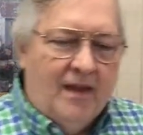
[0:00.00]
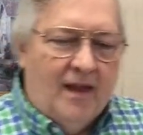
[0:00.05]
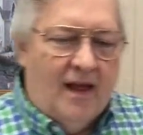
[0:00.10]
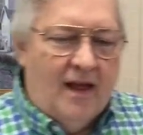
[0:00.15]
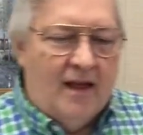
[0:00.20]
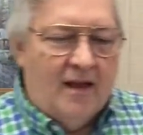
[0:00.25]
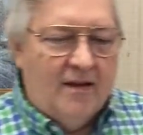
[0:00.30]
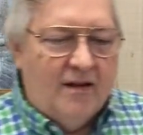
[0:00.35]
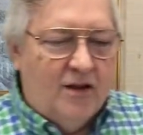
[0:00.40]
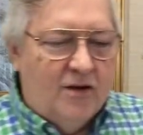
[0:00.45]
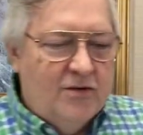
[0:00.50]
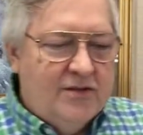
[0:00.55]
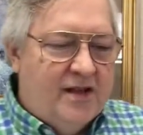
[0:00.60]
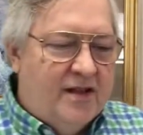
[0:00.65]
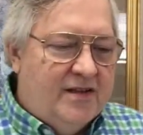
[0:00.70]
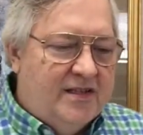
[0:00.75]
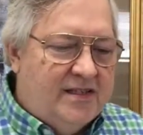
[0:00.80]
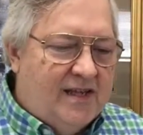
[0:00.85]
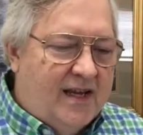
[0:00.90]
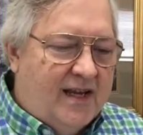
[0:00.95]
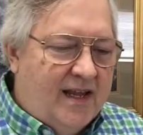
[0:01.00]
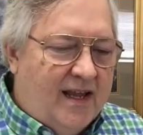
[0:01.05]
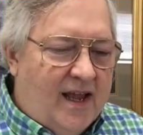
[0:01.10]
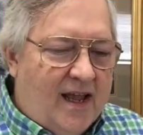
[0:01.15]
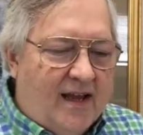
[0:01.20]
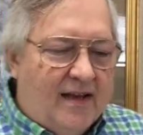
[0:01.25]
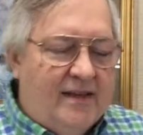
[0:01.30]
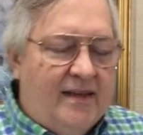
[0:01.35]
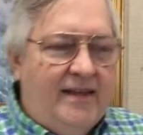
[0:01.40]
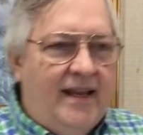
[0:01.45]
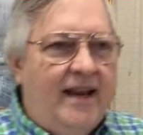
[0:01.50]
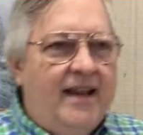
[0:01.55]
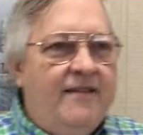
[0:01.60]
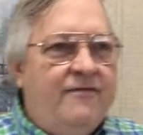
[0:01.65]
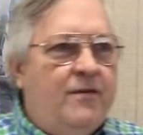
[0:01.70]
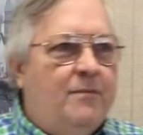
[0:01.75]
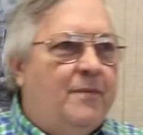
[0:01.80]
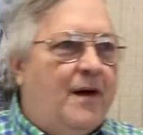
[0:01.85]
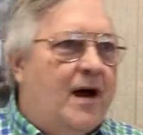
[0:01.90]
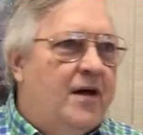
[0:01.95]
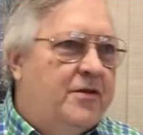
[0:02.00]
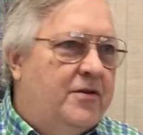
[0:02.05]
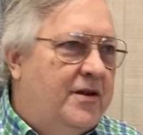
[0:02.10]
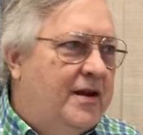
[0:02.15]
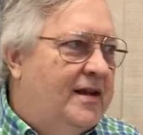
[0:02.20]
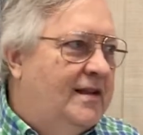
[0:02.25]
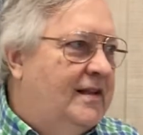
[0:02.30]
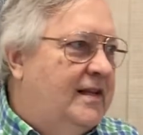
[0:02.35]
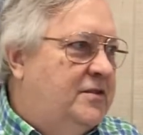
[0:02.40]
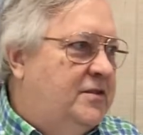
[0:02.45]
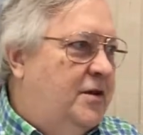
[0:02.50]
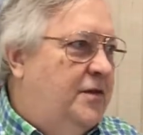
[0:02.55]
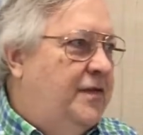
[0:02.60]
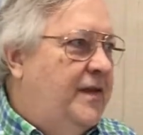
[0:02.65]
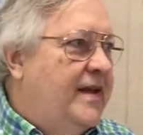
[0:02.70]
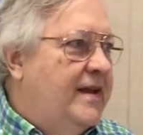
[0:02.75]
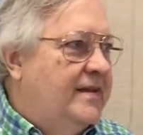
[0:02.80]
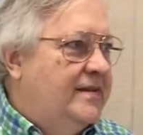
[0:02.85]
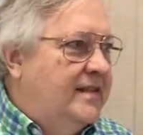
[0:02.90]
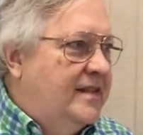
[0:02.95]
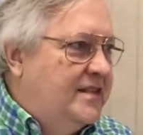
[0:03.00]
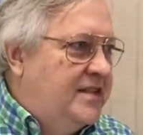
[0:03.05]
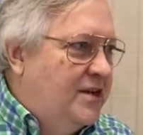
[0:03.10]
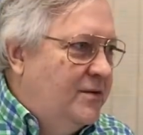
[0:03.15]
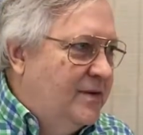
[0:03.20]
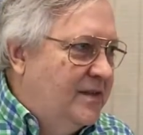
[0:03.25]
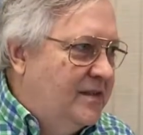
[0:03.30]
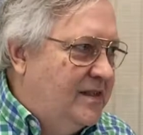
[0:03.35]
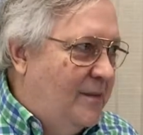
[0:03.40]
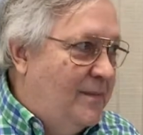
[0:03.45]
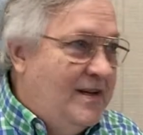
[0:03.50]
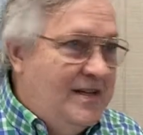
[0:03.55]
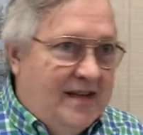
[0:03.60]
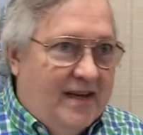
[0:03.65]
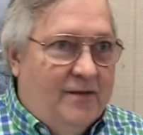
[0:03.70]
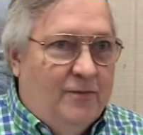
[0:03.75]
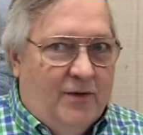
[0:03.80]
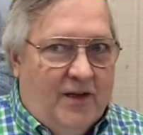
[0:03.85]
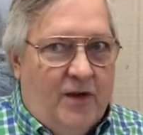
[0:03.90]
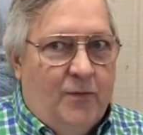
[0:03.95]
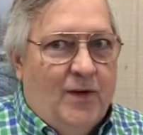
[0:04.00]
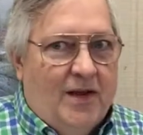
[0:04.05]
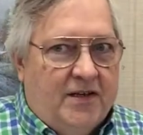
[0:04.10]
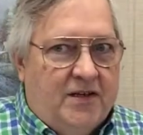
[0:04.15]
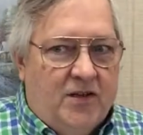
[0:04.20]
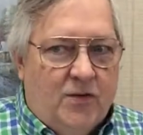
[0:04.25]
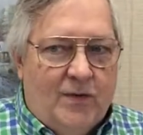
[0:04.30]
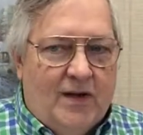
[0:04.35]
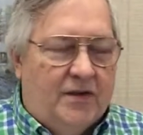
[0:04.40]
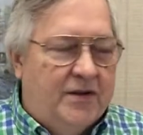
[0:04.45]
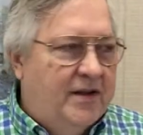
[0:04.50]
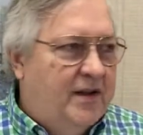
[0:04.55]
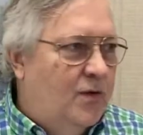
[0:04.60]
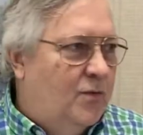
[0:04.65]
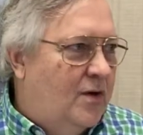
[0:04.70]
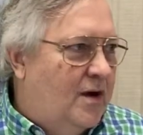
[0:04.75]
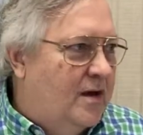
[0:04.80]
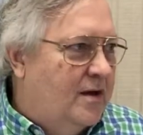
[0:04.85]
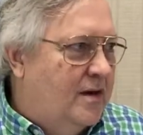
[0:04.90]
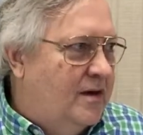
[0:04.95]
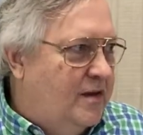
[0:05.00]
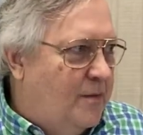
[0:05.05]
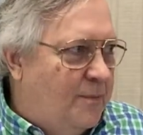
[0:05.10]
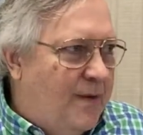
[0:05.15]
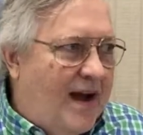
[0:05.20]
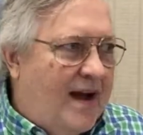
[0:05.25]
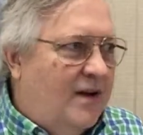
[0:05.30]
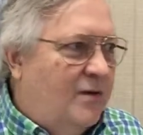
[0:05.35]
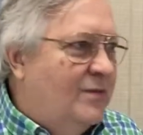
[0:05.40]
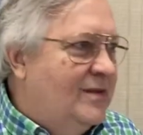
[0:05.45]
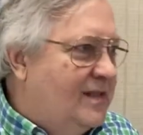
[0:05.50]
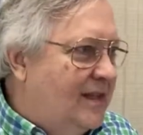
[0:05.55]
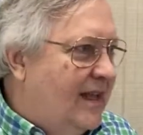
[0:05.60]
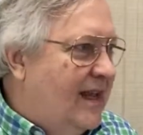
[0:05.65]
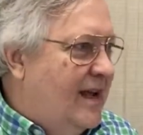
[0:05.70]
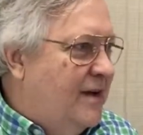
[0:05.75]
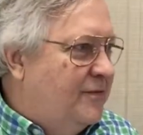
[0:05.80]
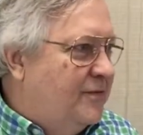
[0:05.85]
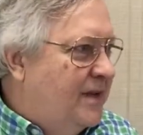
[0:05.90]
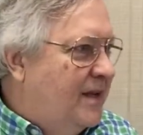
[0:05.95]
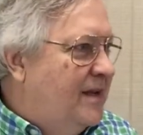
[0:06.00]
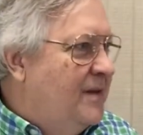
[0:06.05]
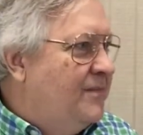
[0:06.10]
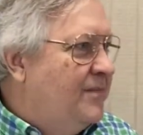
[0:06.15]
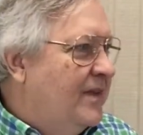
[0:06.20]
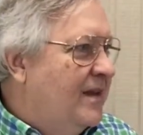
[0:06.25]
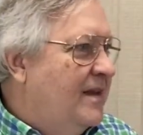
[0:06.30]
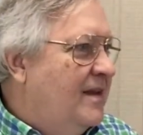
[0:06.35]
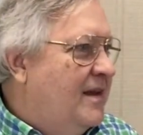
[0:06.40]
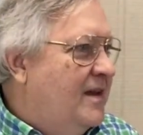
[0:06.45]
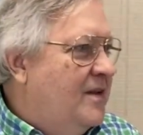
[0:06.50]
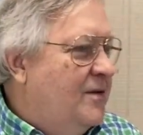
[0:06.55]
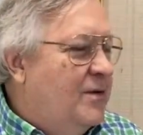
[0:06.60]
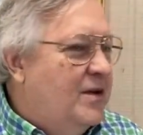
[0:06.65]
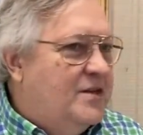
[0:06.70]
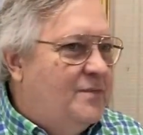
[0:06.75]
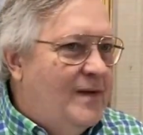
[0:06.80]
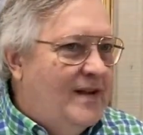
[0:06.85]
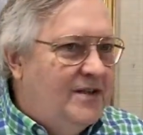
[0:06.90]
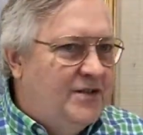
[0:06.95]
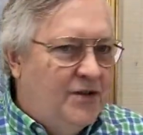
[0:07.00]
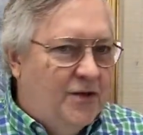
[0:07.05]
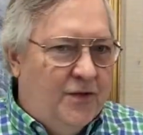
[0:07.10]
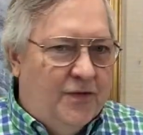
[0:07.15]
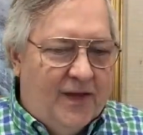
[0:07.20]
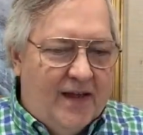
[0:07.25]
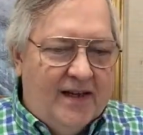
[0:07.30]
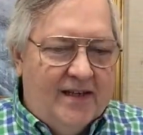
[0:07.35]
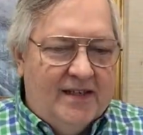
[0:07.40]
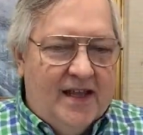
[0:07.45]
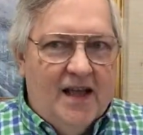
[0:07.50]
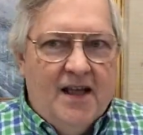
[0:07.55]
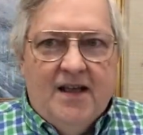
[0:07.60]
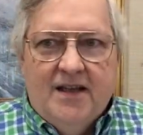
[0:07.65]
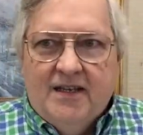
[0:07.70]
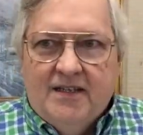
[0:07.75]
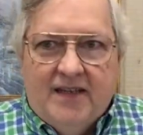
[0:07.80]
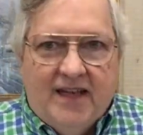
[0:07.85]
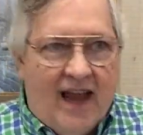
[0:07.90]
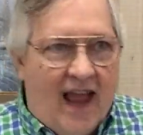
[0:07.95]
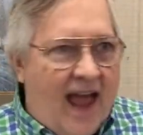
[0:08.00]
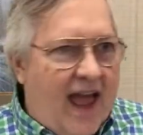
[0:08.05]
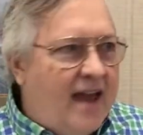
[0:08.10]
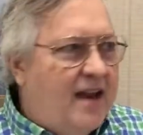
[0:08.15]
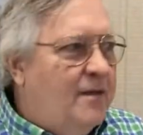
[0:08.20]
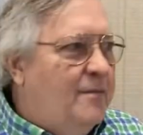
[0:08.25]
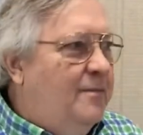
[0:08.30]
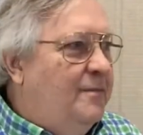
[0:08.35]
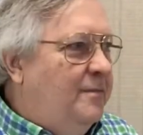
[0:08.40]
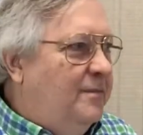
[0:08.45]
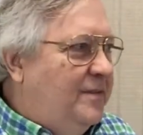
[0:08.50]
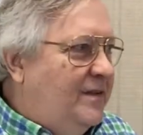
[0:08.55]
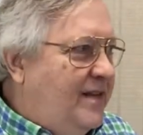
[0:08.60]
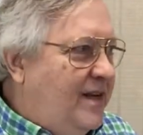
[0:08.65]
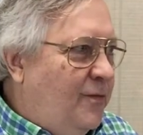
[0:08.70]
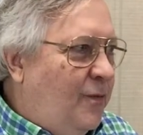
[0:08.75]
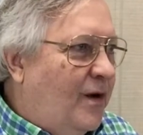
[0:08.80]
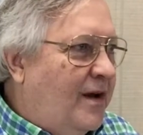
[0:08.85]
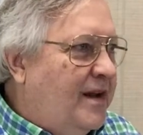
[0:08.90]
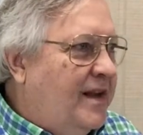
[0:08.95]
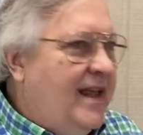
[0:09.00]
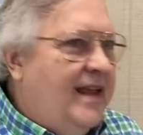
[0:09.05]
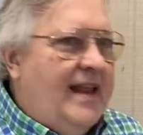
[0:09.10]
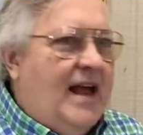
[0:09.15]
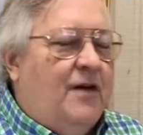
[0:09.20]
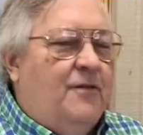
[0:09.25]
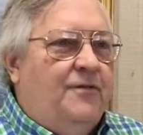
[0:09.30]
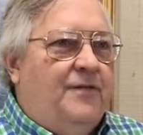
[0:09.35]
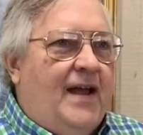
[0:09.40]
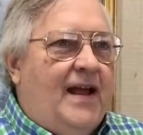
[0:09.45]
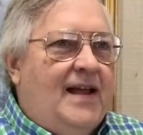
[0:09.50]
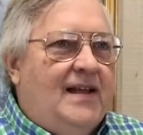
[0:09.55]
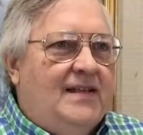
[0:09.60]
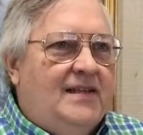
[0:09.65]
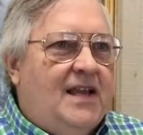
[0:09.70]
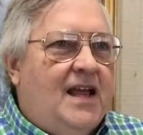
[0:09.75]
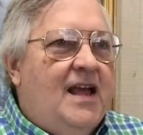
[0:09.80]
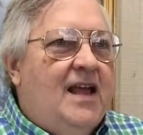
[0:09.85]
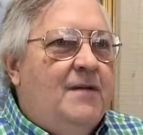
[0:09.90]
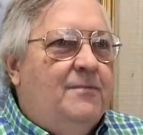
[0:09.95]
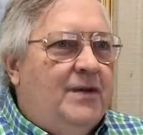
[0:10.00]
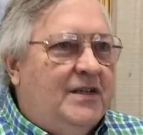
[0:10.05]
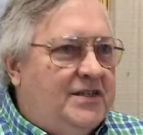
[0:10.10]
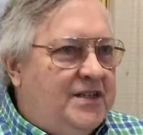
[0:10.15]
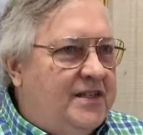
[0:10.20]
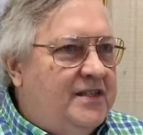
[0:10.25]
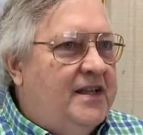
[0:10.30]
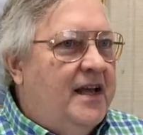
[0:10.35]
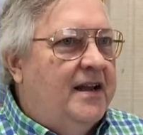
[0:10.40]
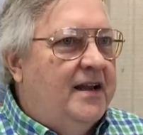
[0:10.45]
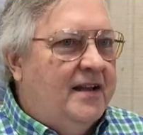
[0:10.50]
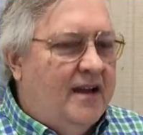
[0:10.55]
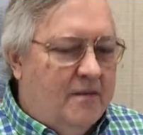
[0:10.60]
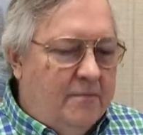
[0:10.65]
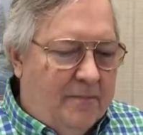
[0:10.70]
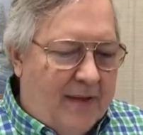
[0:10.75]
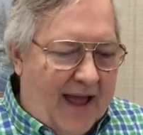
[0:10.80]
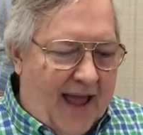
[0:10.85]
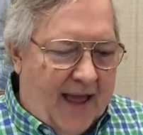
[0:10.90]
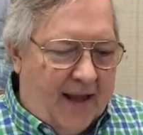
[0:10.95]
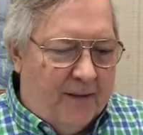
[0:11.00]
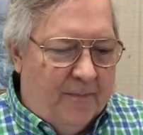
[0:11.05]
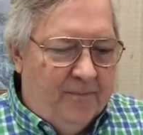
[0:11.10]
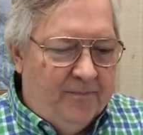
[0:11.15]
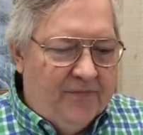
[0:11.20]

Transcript: Uh, goes in the city, didn't even bother to collect her things that she was, I mean, she, she went to the well to get water, the pot was left, which means two things. She had a, she wanted to get out fast, but she's going to come back.